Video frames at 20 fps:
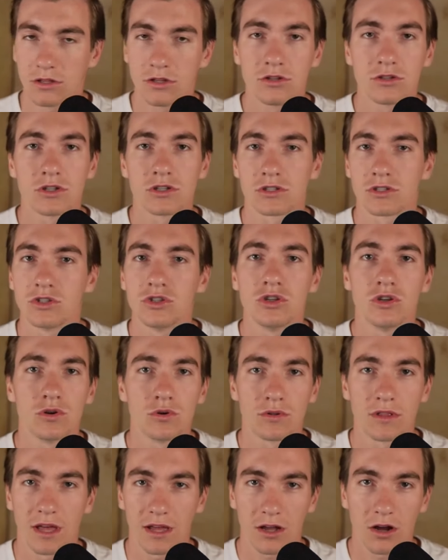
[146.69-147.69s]
You just
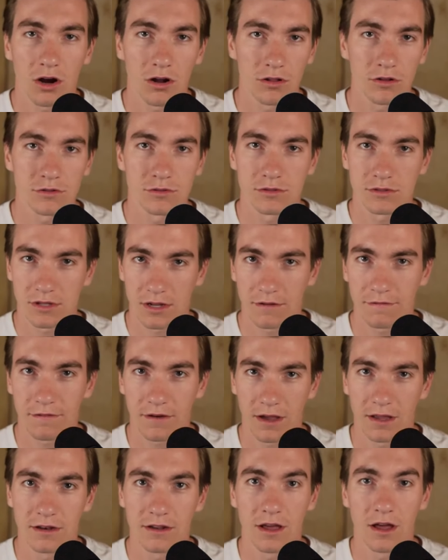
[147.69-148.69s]
knew that Carlos was going
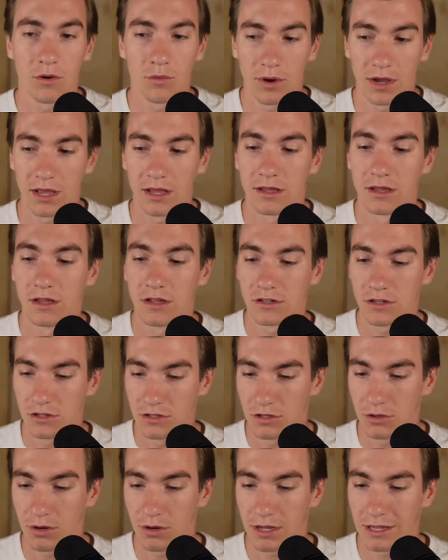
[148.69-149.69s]
to find a way
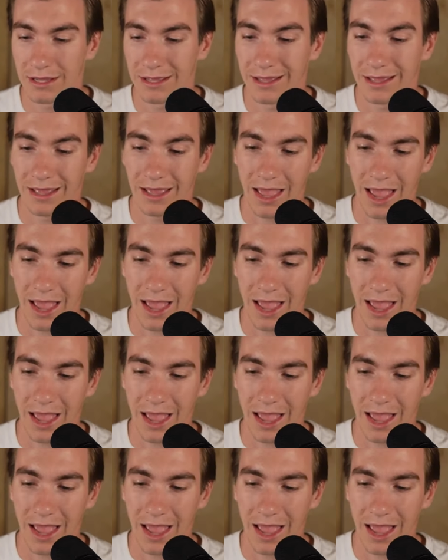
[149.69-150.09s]
to do it.